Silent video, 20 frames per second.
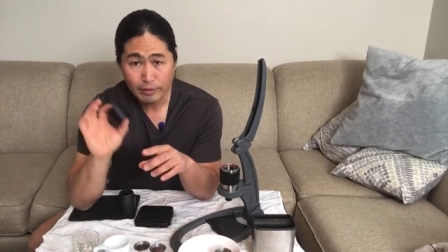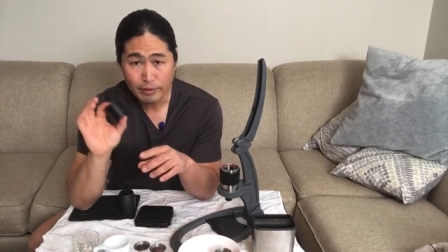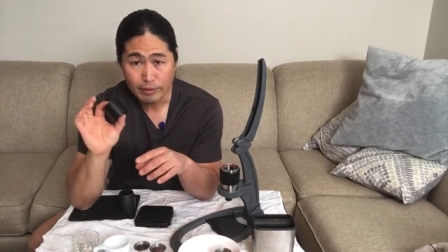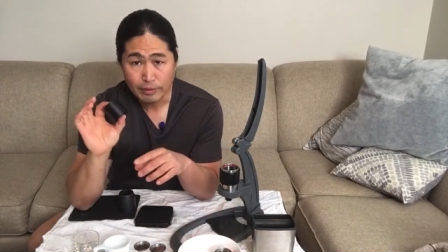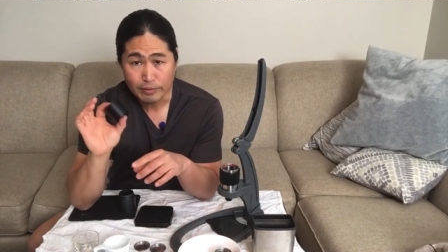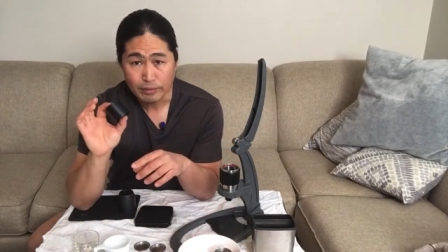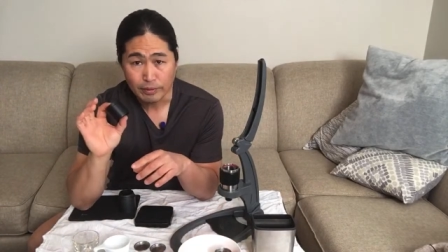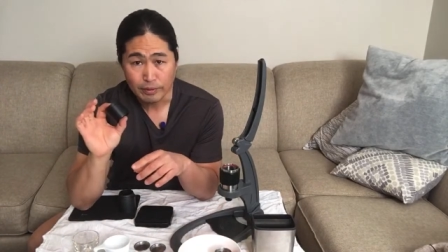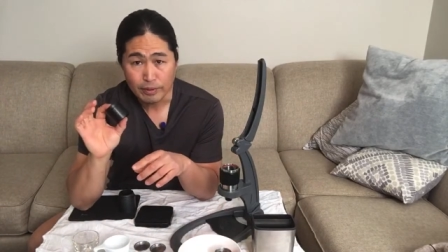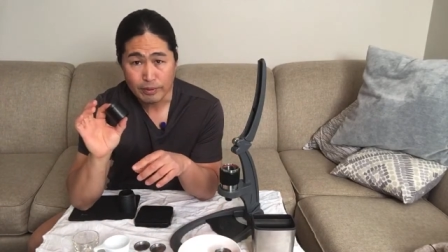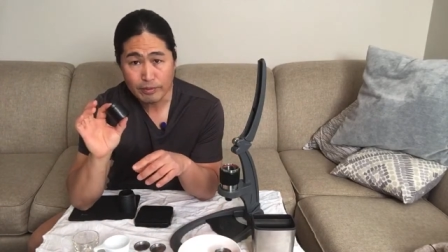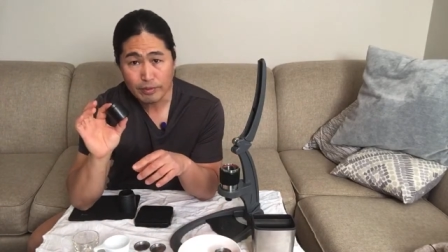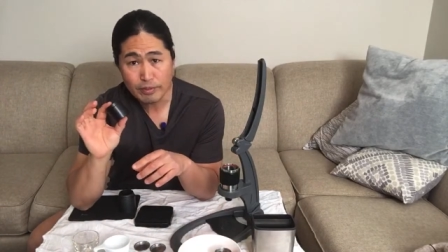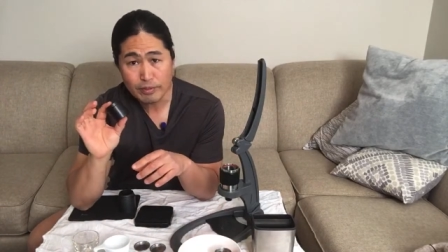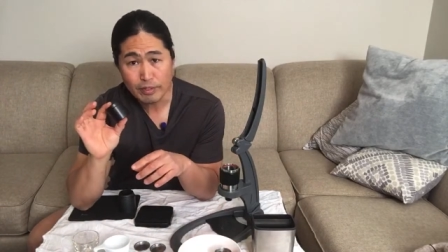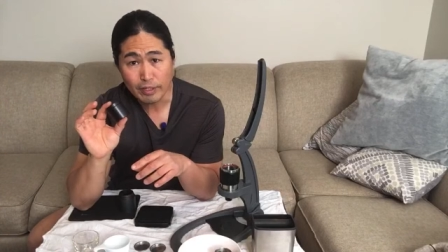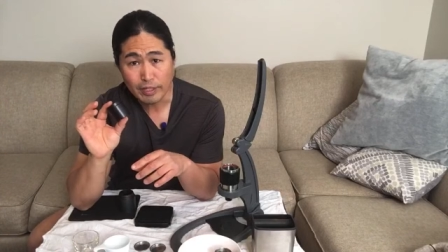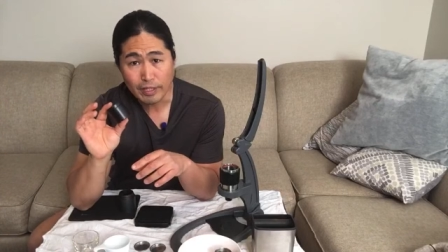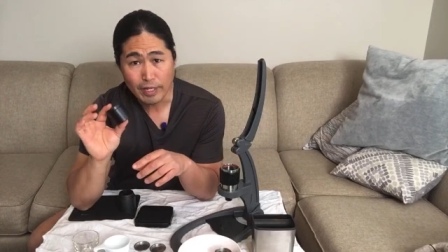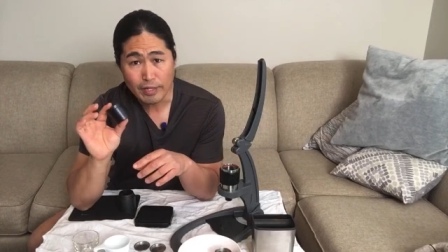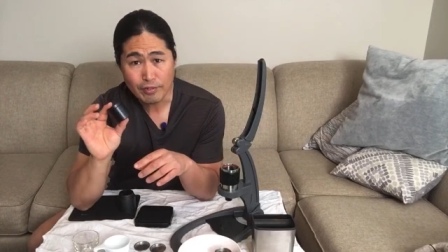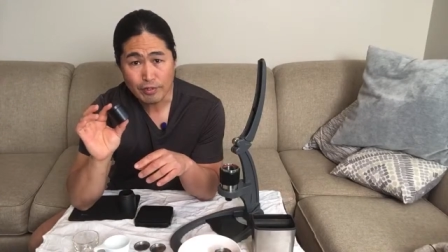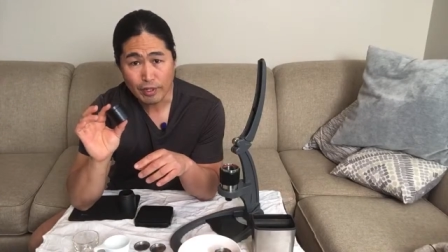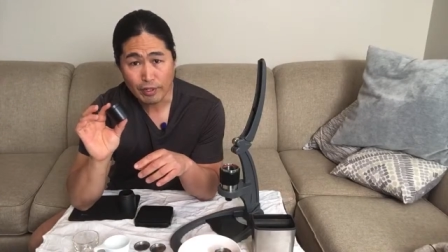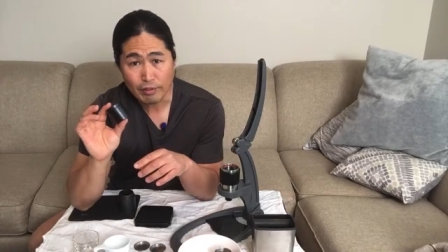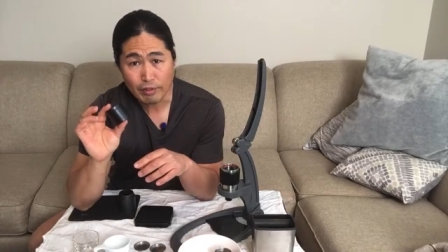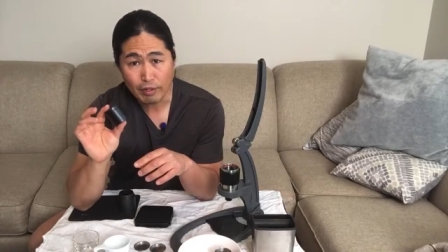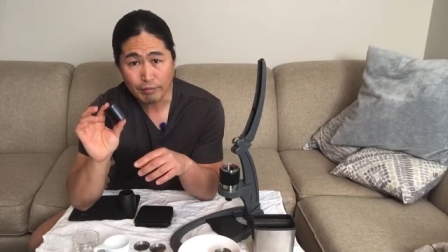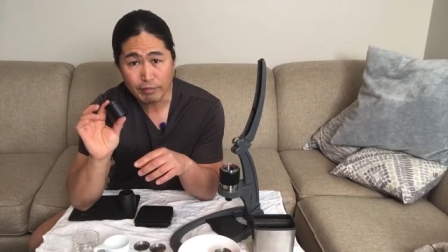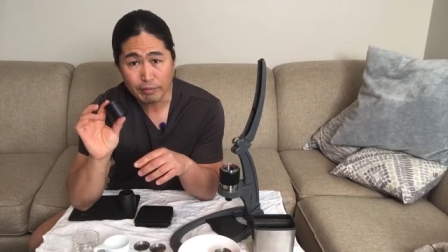So this is a Geisha
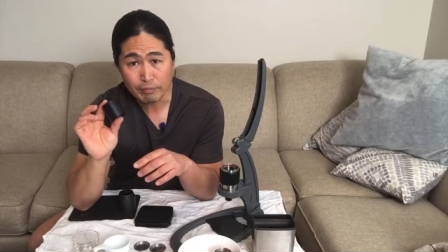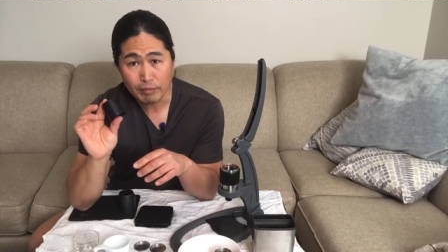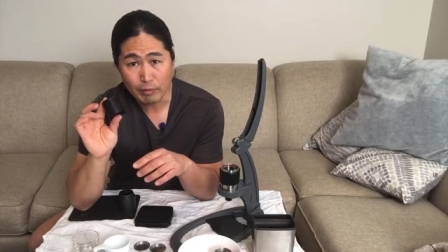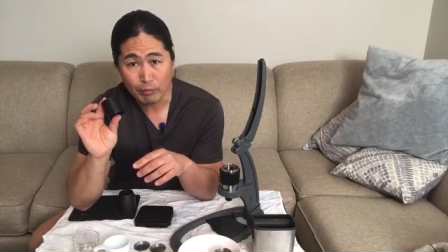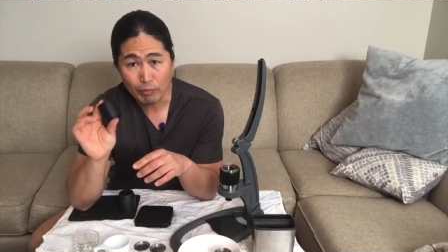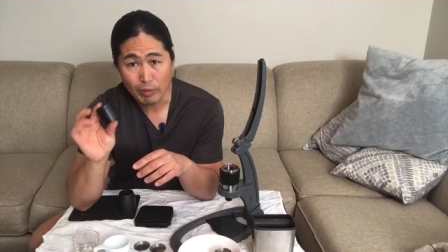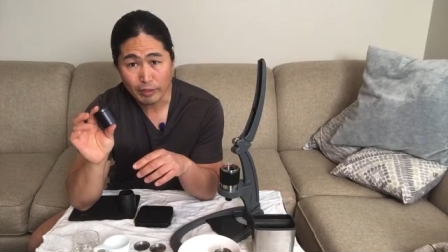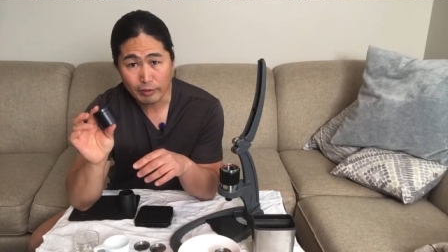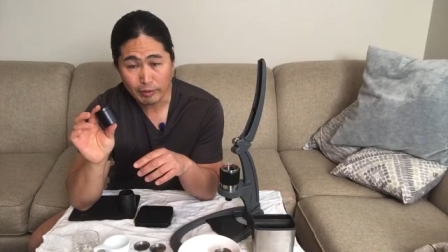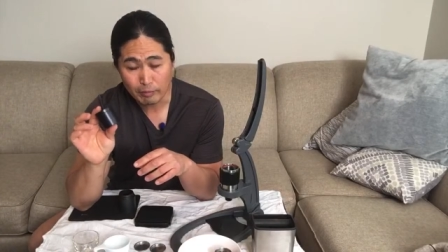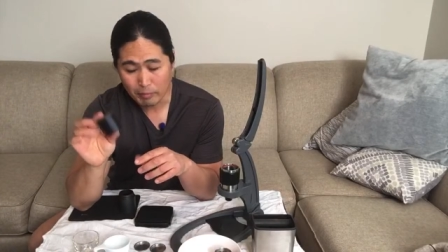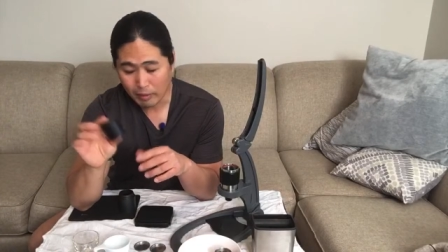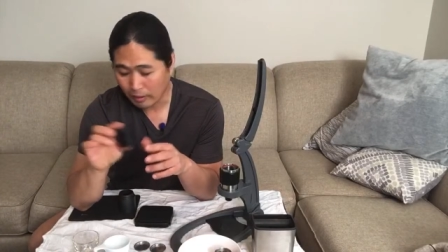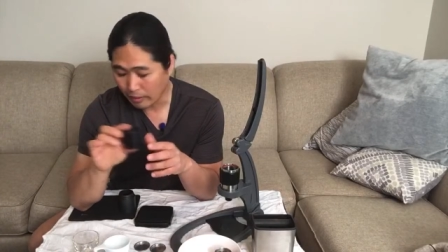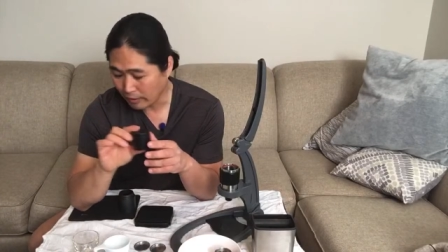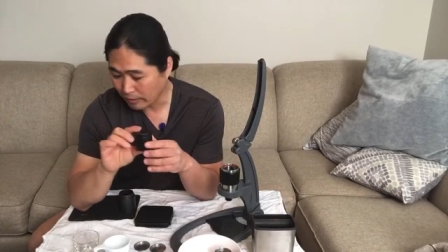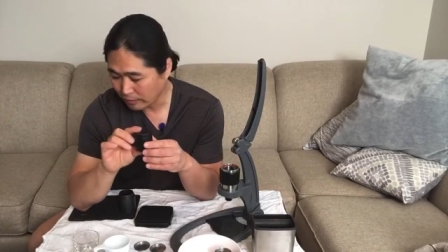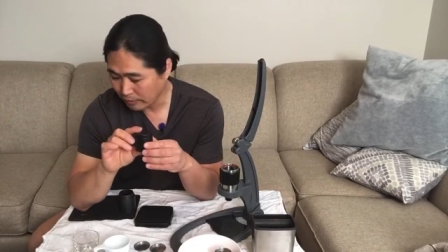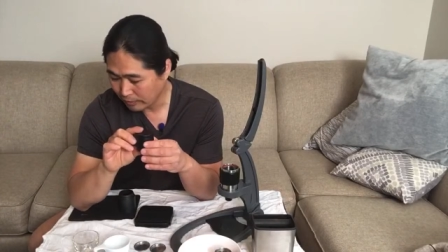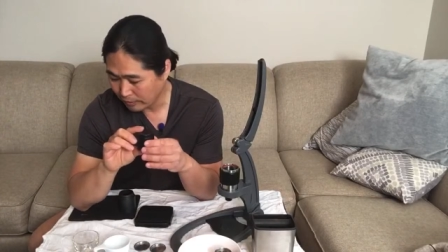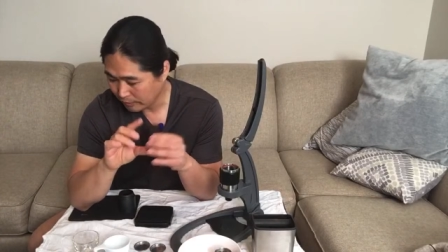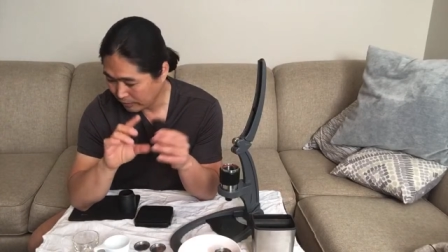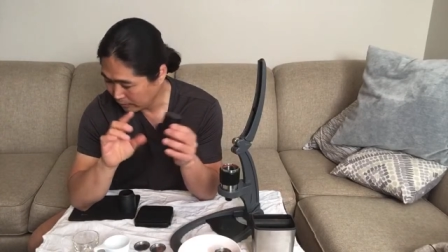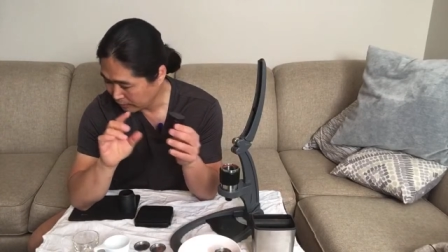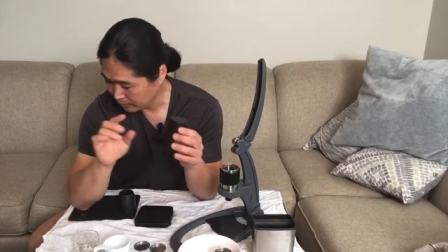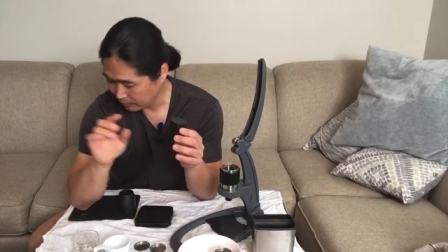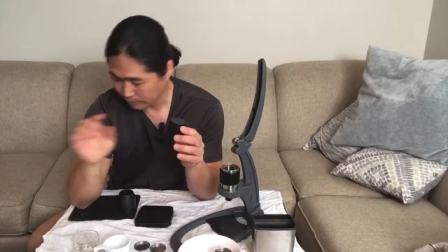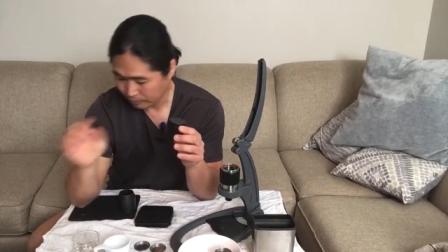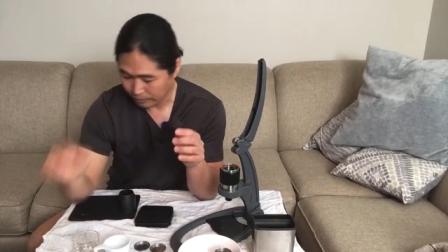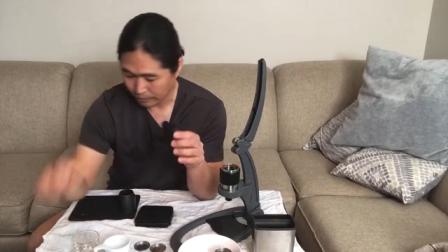coffee from Guatemala.
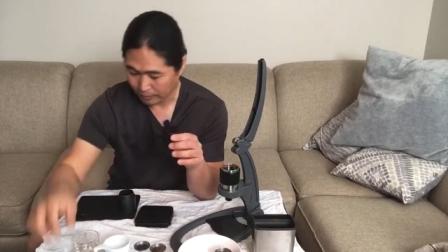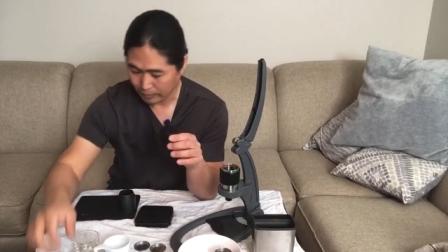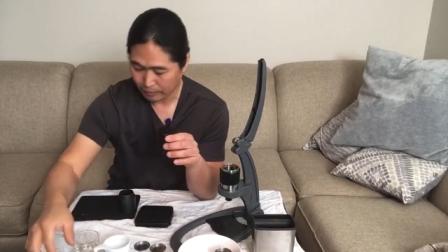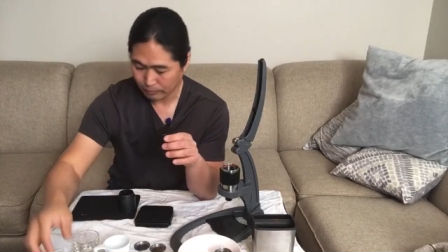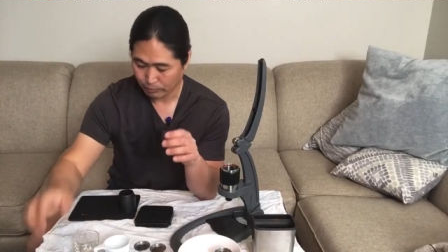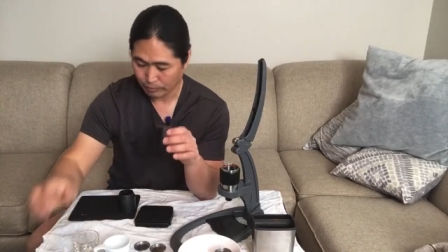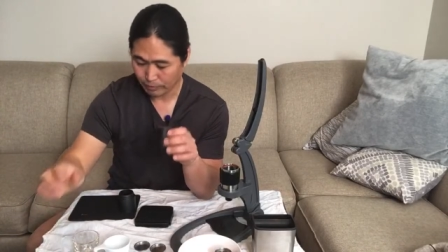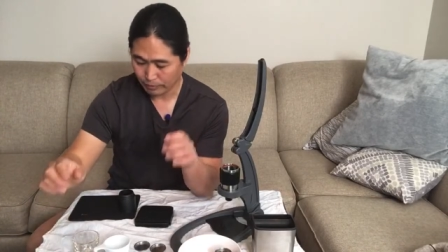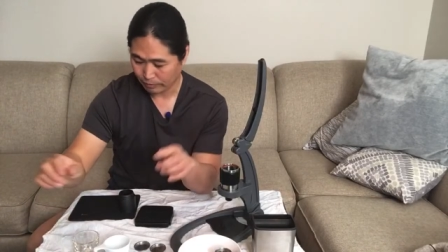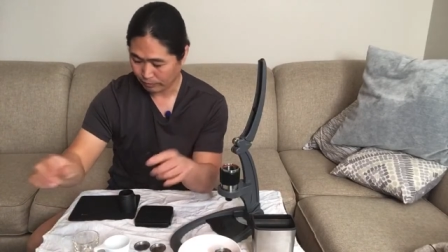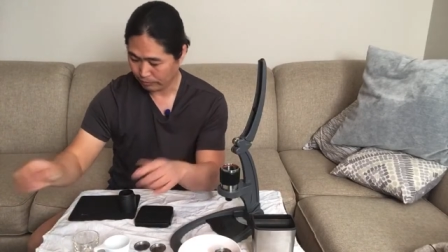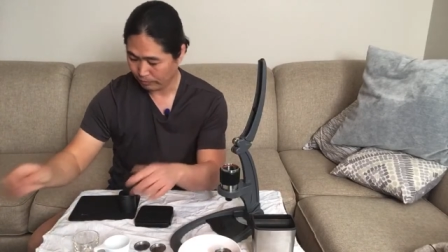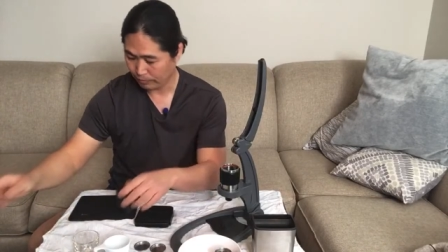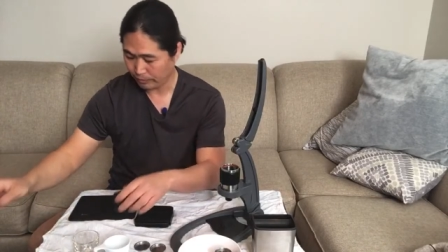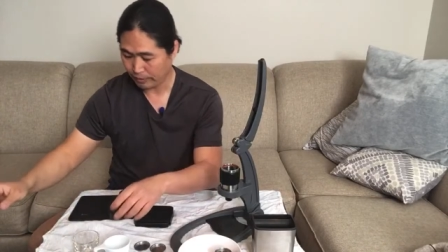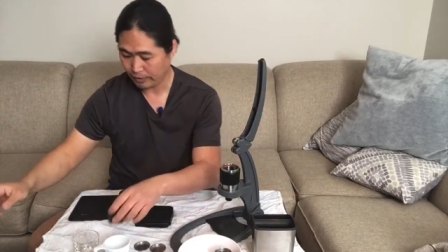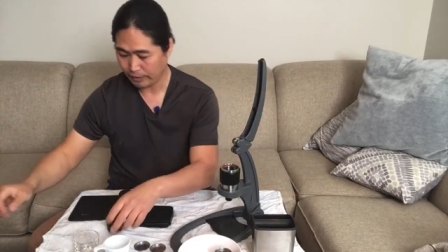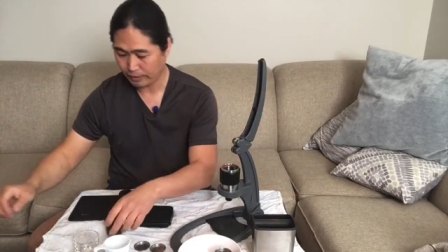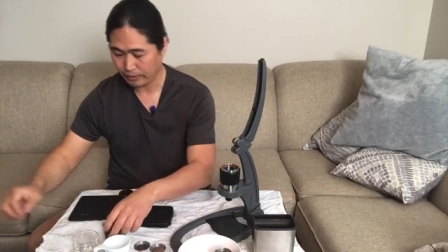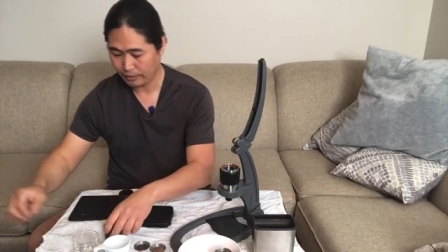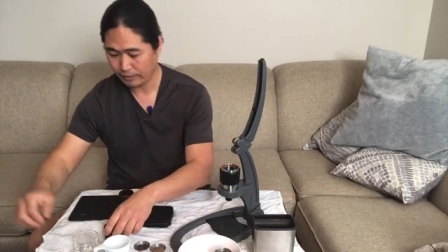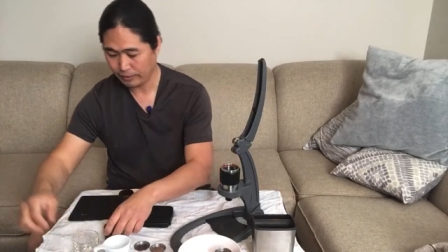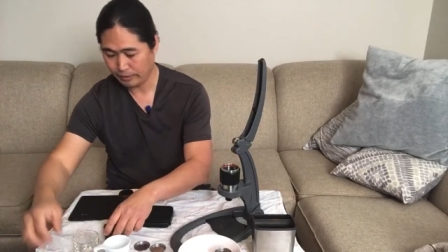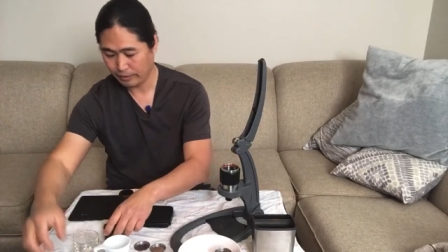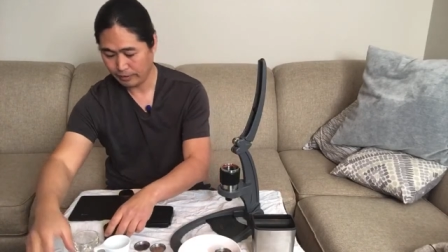Okay, we're gonna do that.